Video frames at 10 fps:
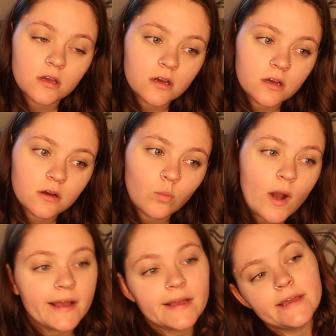Uh,
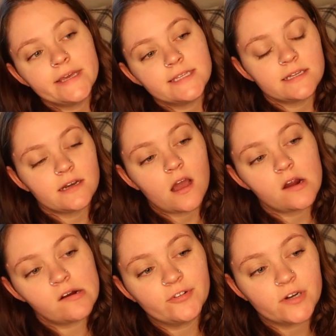why is it not
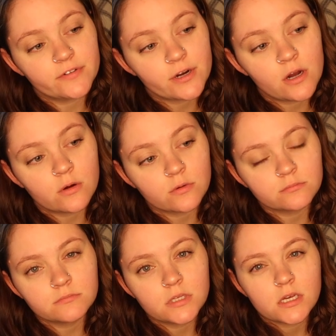our forever
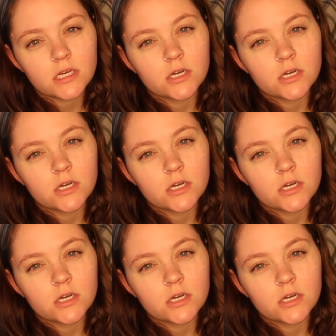home?